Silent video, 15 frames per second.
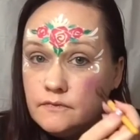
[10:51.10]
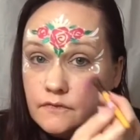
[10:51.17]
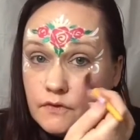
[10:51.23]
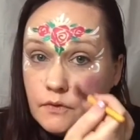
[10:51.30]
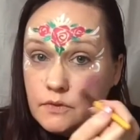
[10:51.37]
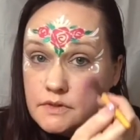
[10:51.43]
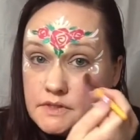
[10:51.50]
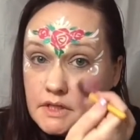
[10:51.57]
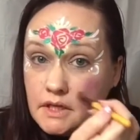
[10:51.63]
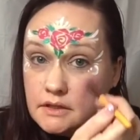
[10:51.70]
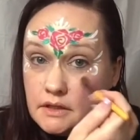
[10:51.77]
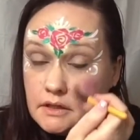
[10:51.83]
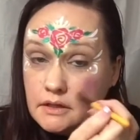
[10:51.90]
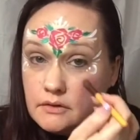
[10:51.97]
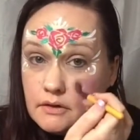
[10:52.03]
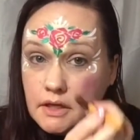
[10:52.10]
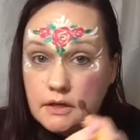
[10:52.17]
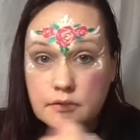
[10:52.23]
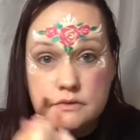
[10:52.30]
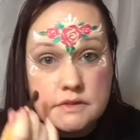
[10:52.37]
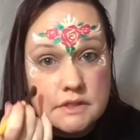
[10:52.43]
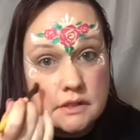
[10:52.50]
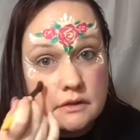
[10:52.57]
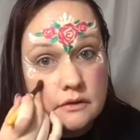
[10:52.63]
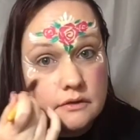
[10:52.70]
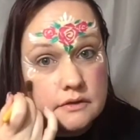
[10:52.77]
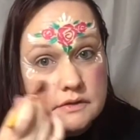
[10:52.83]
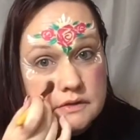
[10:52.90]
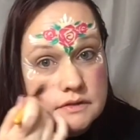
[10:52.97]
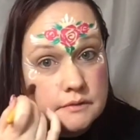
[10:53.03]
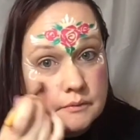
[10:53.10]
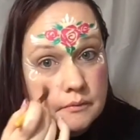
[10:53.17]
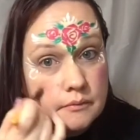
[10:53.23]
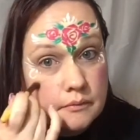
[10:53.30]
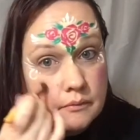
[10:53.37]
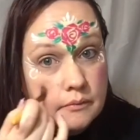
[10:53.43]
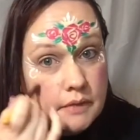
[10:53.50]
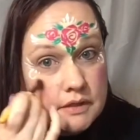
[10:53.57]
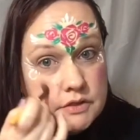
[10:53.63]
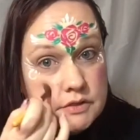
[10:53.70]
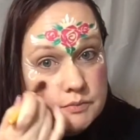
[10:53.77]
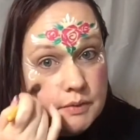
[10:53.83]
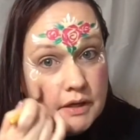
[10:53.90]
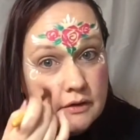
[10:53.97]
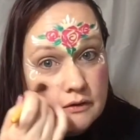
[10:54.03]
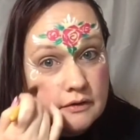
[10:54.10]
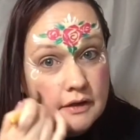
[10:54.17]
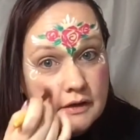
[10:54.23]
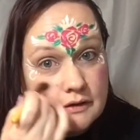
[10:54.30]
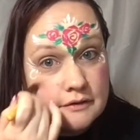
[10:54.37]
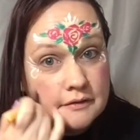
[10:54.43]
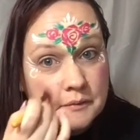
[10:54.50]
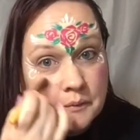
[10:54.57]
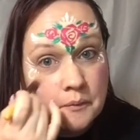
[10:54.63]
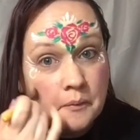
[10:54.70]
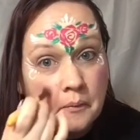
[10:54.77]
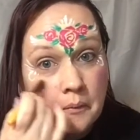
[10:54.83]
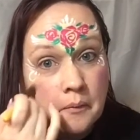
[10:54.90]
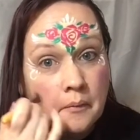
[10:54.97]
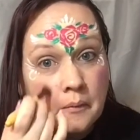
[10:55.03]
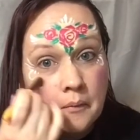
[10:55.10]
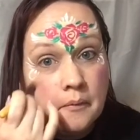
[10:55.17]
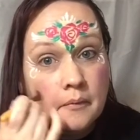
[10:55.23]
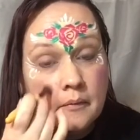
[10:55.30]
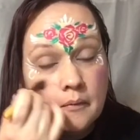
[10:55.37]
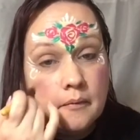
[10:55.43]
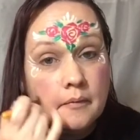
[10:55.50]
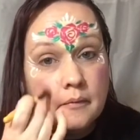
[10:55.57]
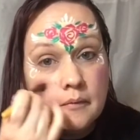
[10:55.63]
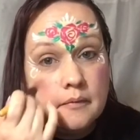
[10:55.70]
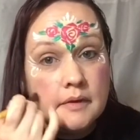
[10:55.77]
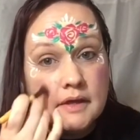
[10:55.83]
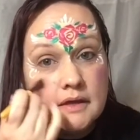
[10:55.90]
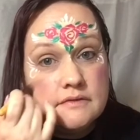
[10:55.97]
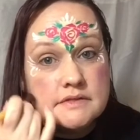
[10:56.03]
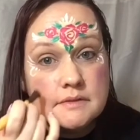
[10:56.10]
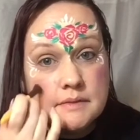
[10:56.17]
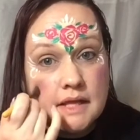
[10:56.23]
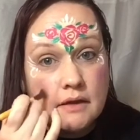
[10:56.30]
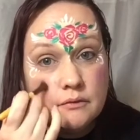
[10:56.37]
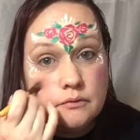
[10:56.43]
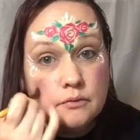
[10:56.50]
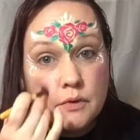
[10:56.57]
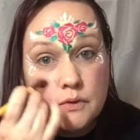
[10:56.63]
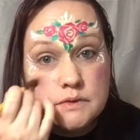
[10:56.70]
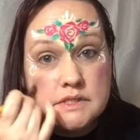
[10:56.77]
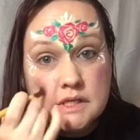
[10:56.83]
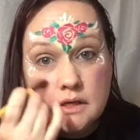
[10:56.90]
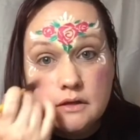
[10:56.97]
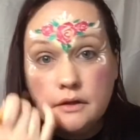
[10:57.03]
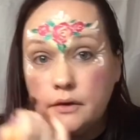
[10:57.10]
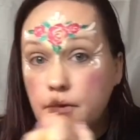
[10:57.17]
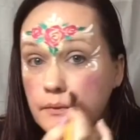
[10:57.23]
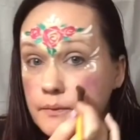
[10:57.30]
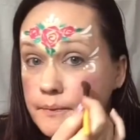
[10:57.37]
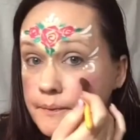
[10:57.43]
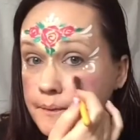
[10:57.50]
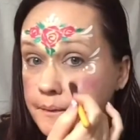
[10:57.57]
Of course, on the little kiddos, it looks much better than, gives them that rosy glow.